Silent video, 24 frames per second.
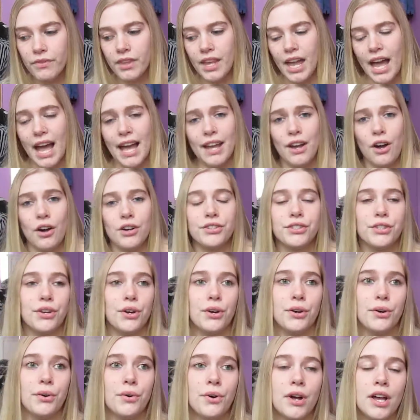I
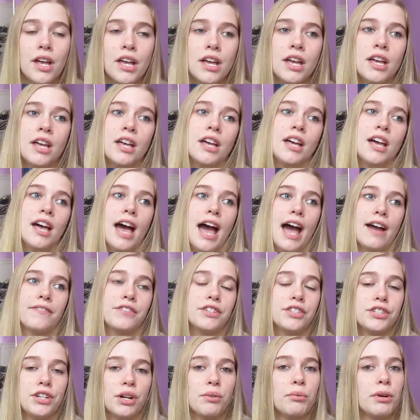also have to
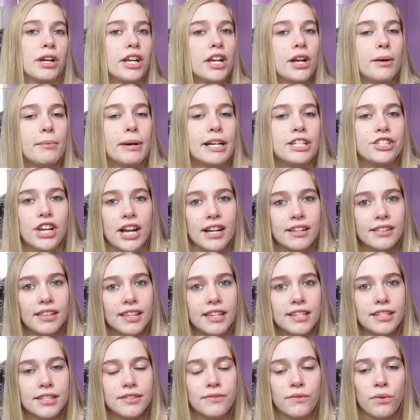start working on my
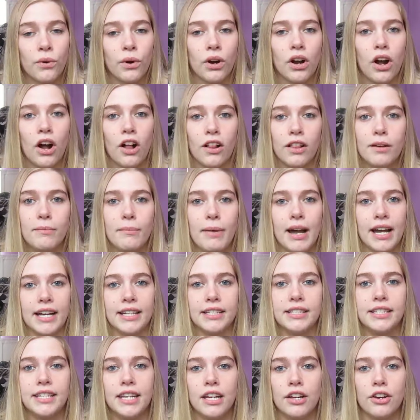checklist for all of my
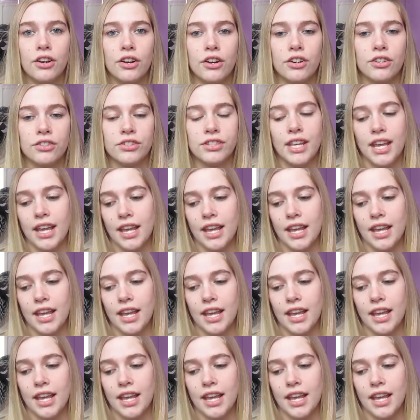teeters